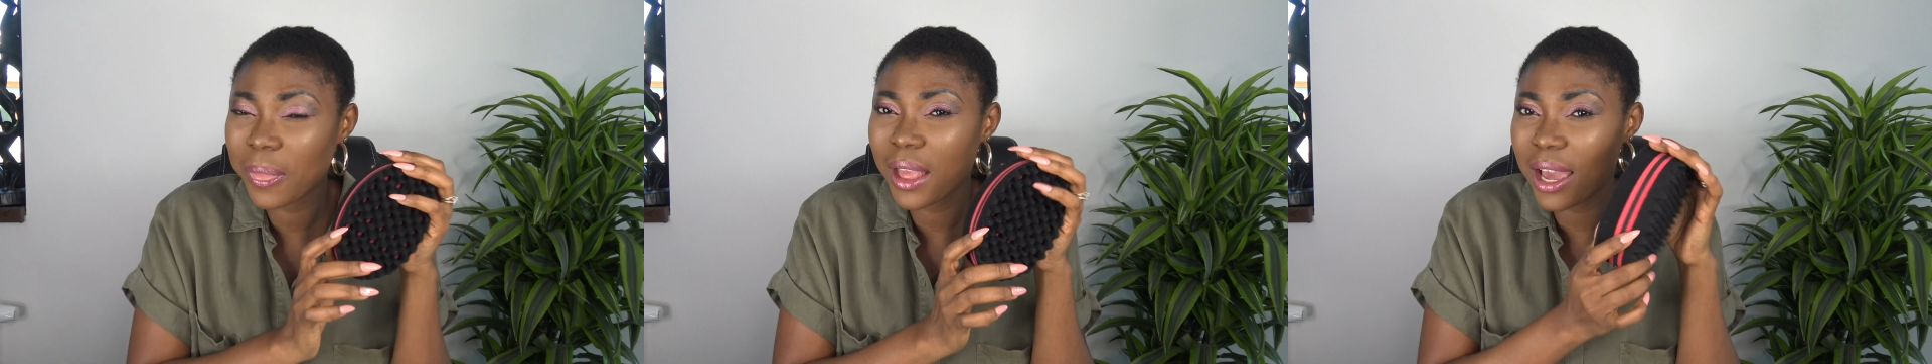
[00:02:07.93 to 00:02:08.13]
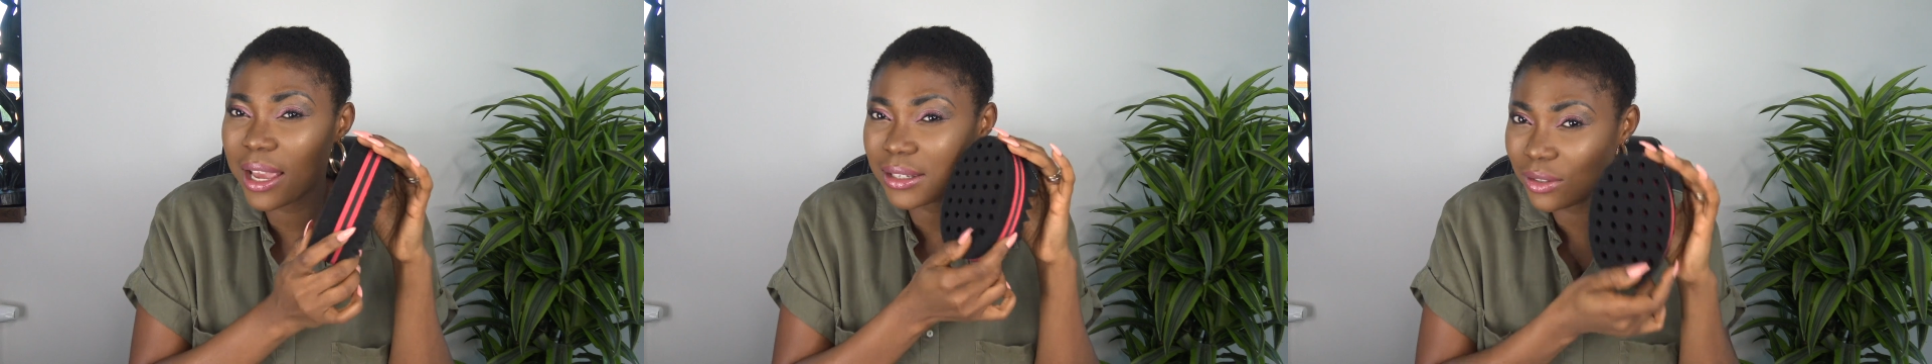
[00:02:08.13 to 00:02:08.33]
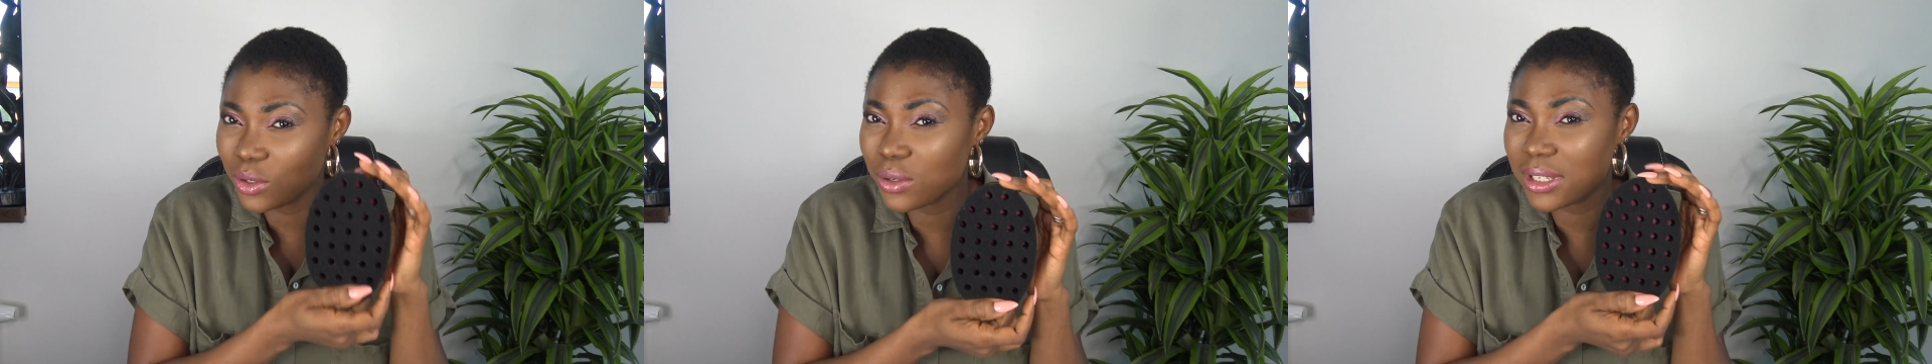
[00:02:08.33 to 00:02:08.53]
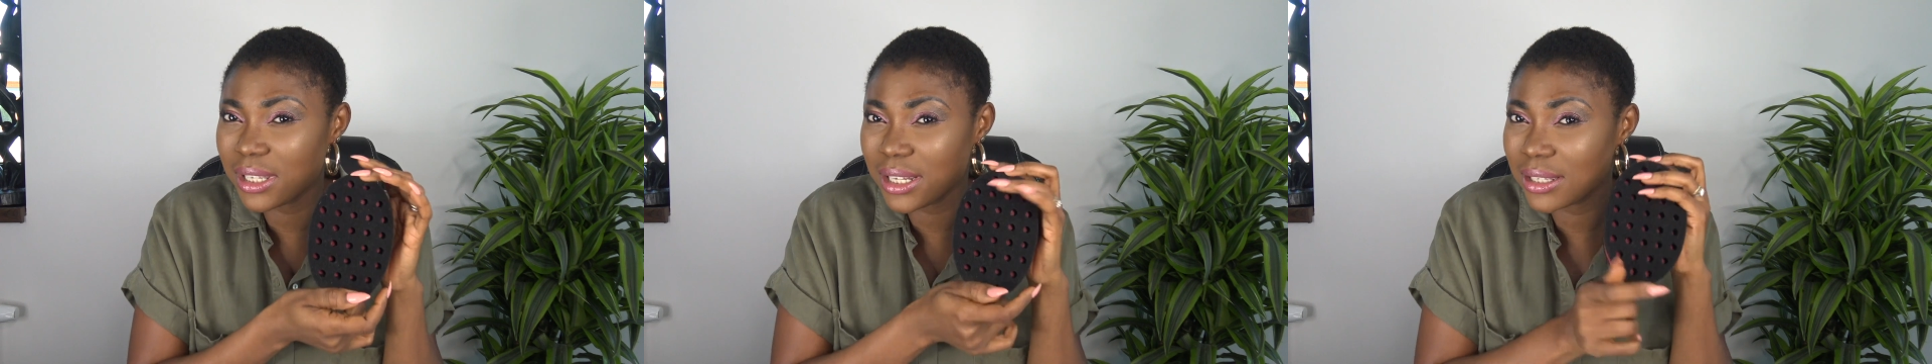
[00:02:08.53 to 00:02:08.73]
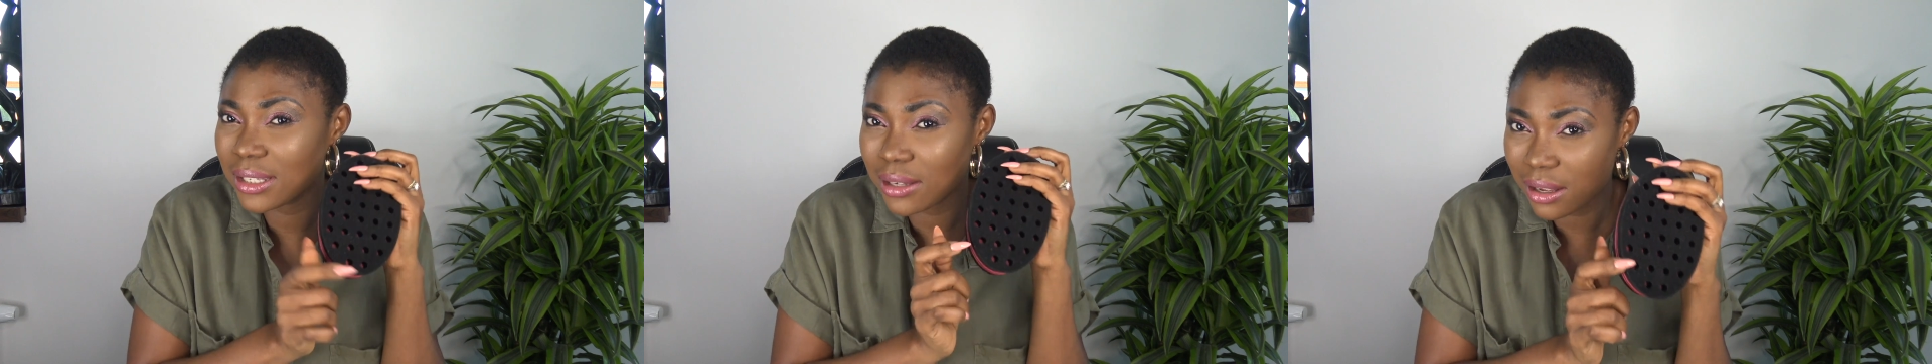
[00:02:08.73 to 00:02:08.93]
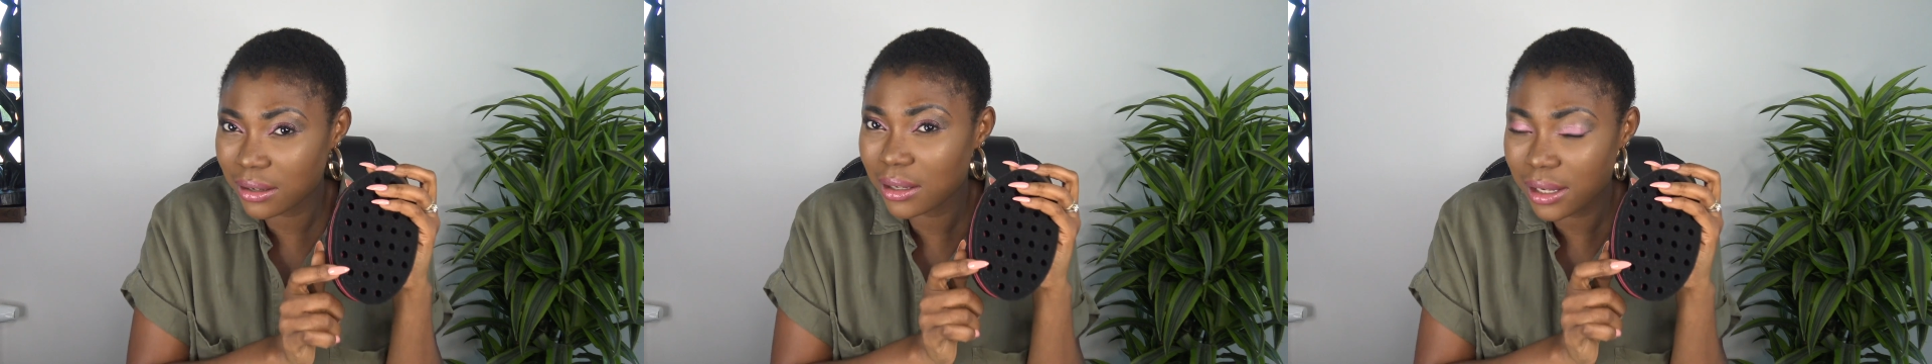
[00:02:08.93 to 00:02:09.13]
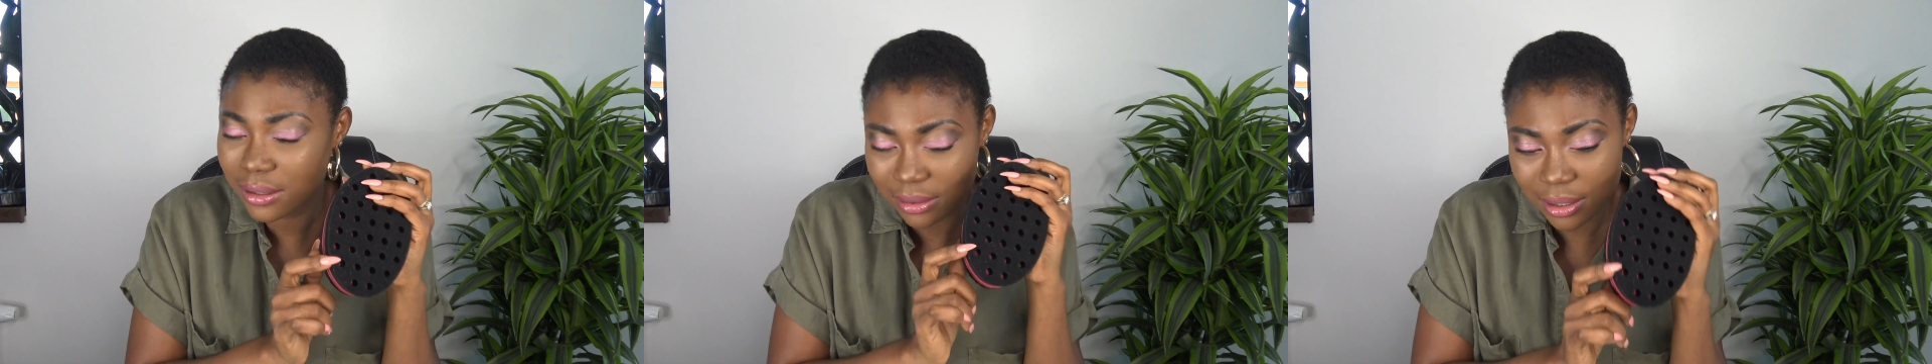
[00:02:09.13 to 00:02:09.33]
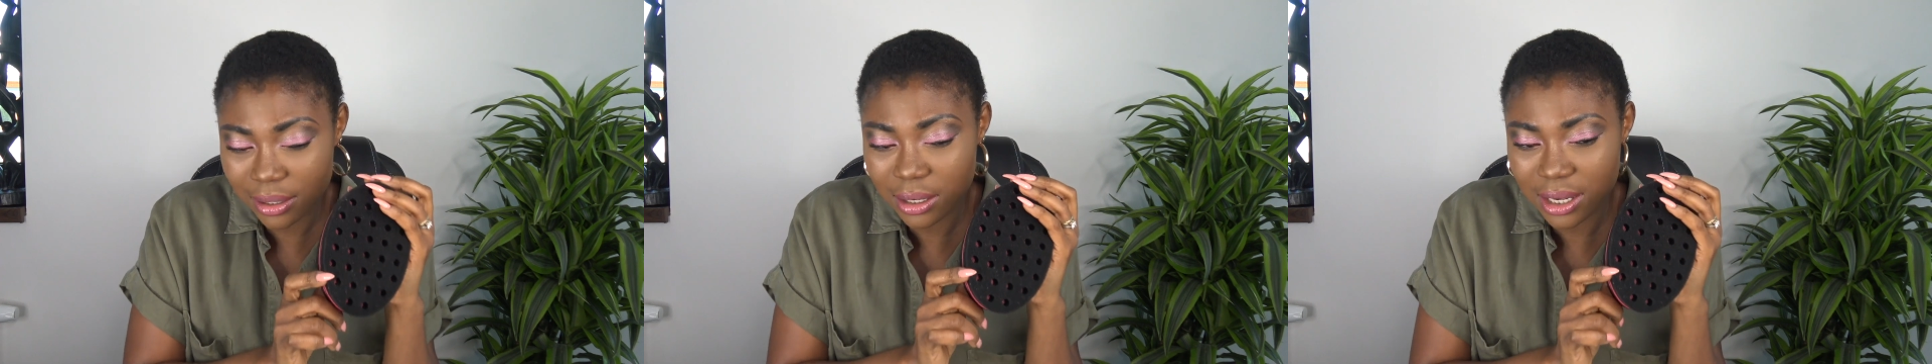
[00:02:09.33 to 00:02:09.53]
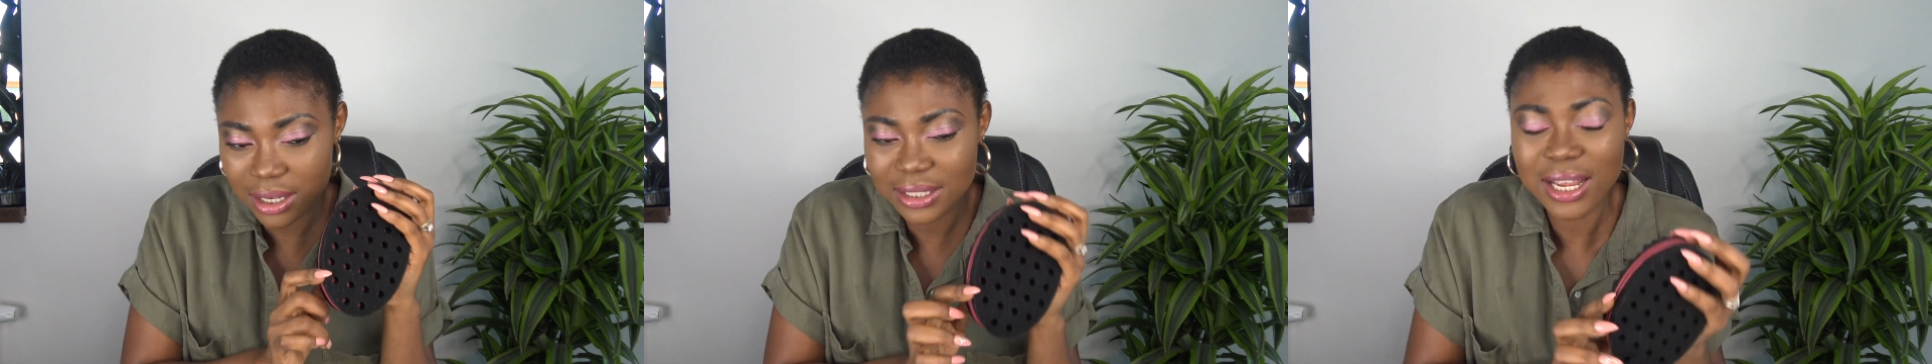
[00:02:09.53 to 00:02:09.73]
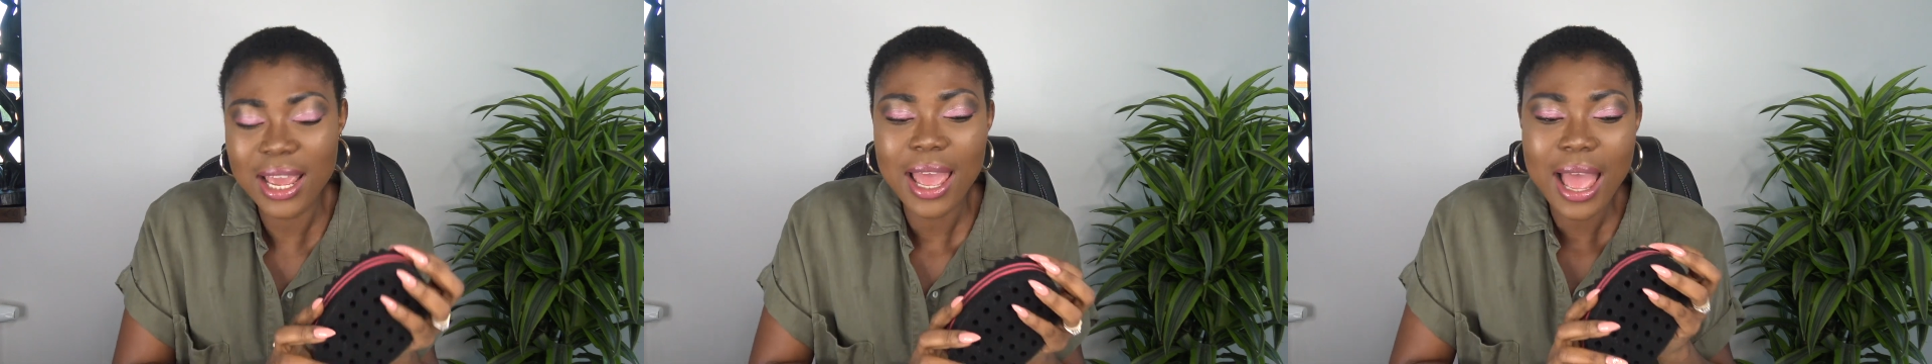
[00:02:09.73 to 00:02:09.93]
I use this a lot,